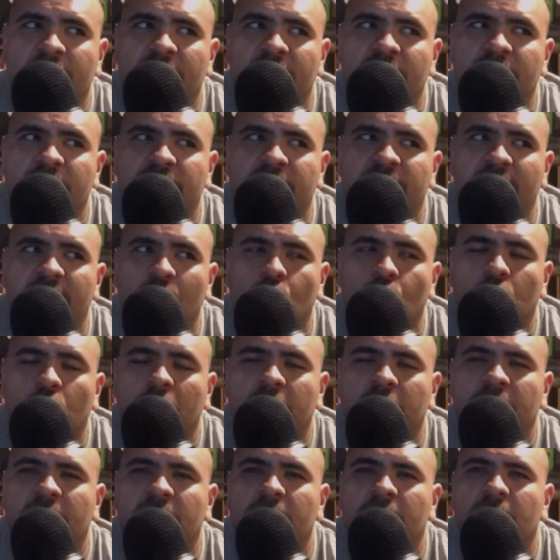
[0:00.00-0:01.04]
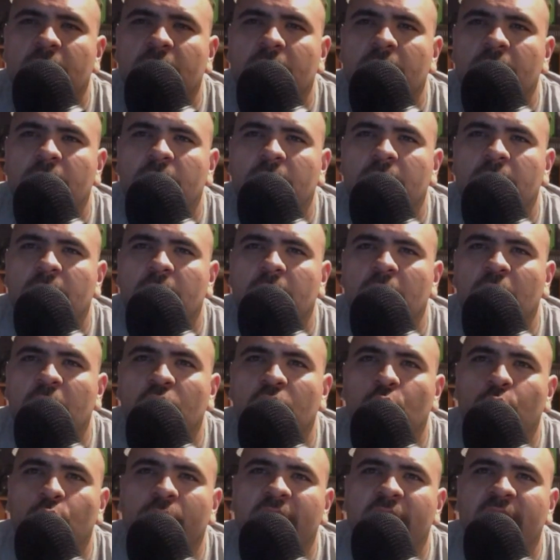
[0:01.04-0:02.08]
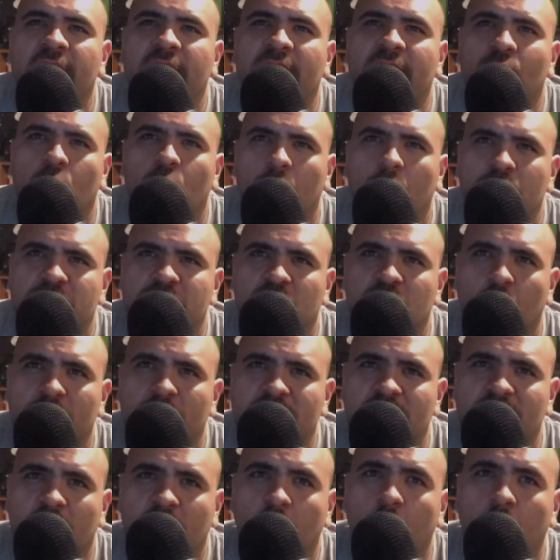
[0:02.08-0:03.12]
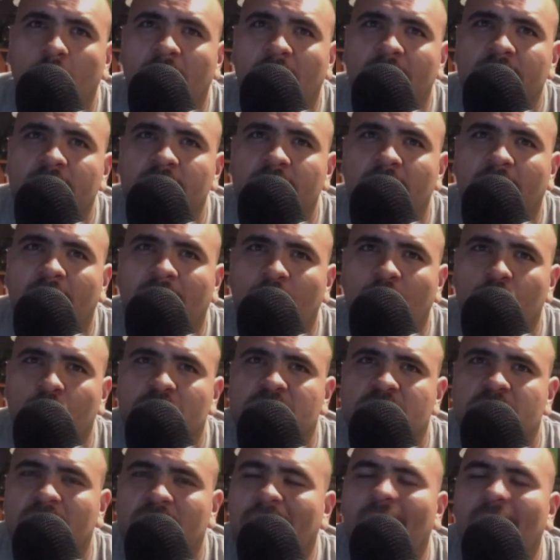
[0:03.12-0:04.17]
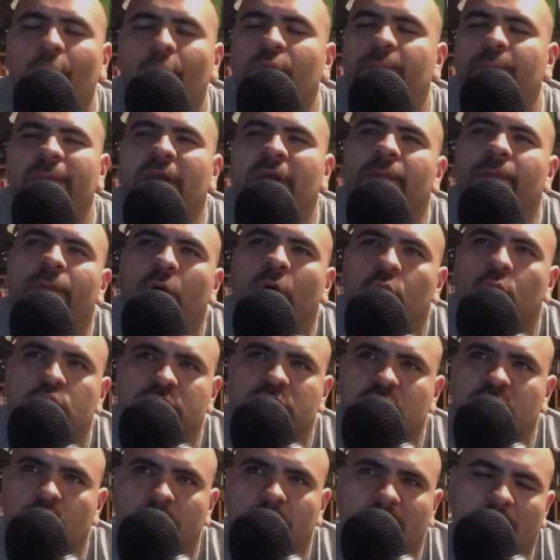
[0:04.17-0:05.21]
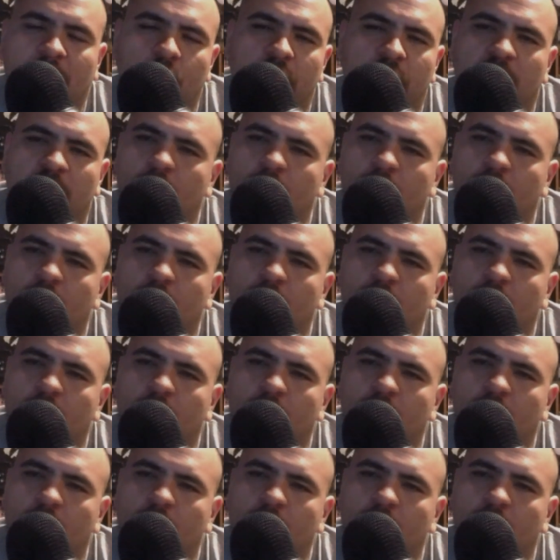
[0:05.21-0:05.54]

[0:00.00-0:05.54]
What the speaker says: they weren't agreeing on what was going to go on, I would be opposed to it. I wouldn't